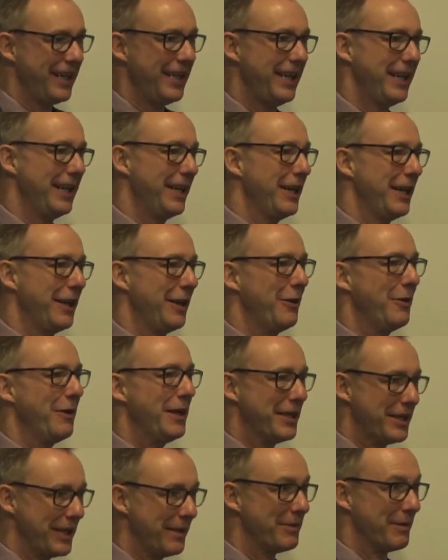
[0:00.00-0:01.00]
you know,
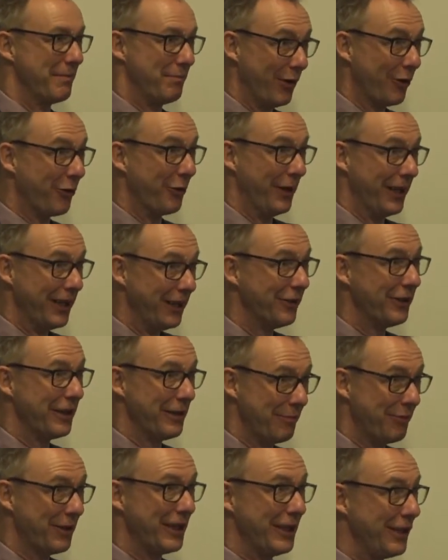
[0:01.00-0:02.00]
in terms of borrowing, are
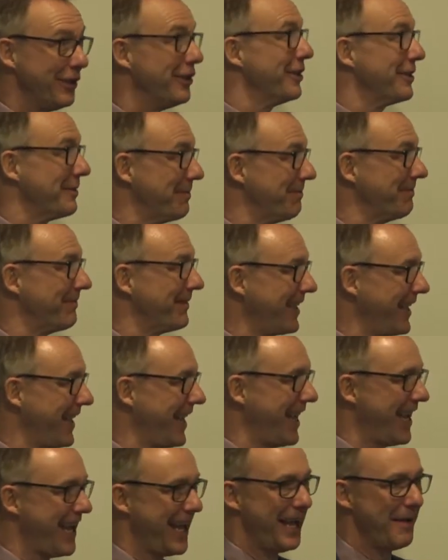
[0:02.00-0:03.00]
looking pretty good.
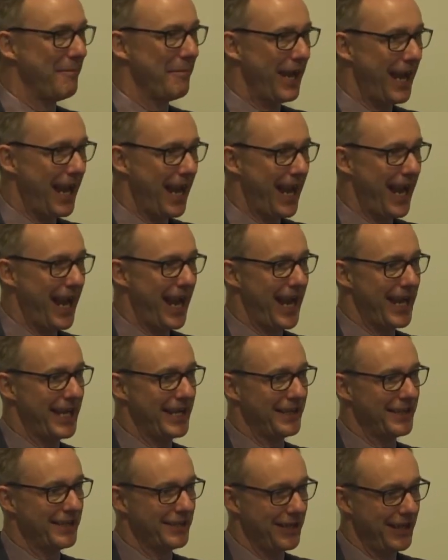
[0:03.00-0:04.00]
Um,
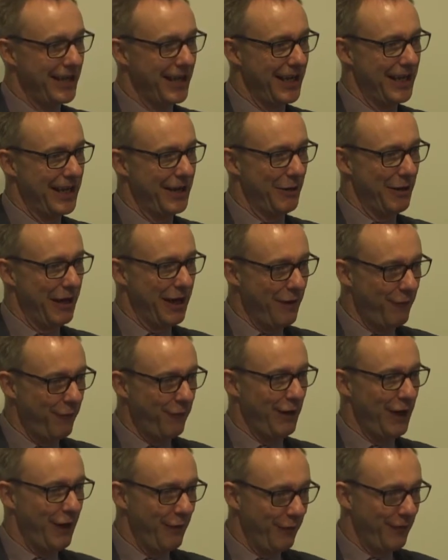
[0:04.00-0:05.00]
and uh, you know,
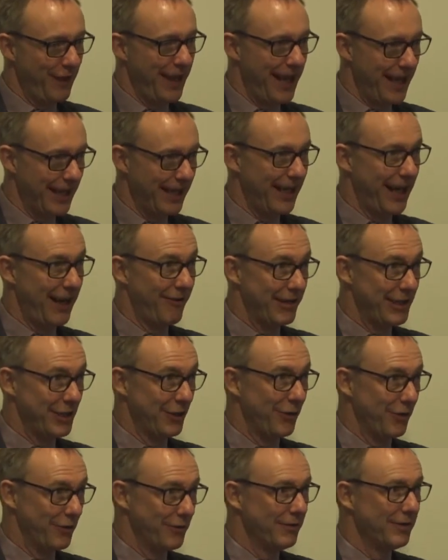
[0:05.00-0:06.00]
if if that carries
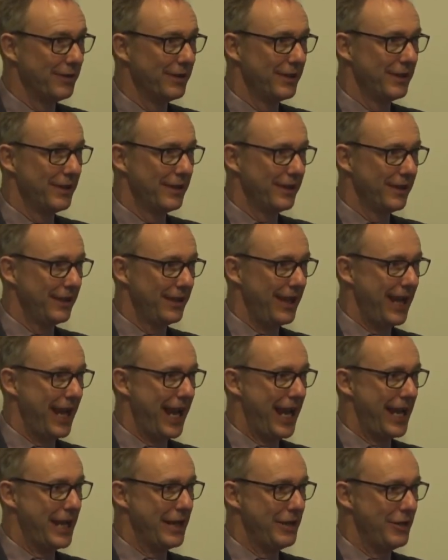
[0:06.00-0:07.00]
on
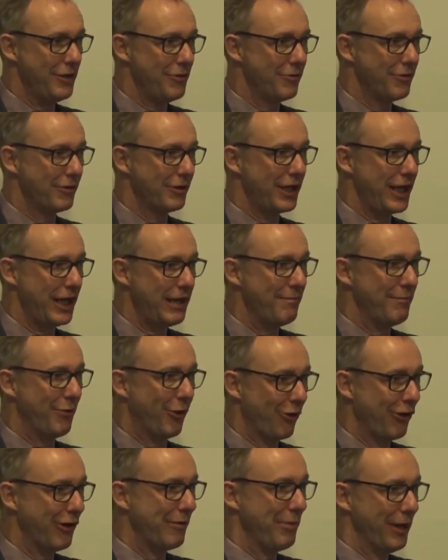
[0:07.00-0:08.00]
then you could keep
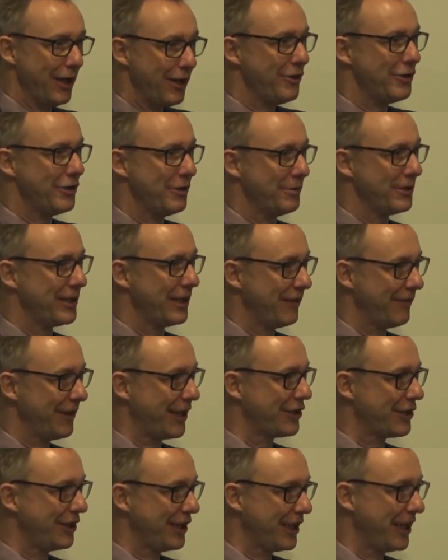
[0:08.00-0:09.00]
borrowing below 2% of
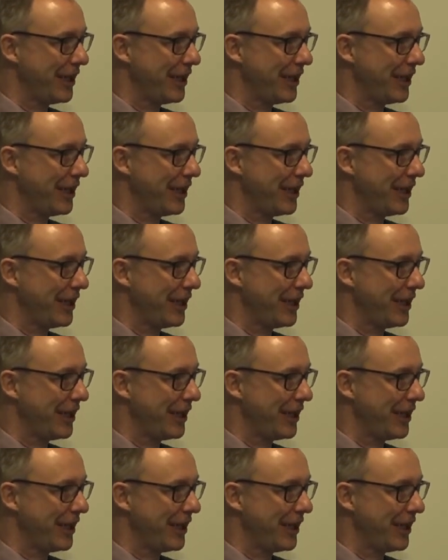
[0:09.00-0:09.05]
national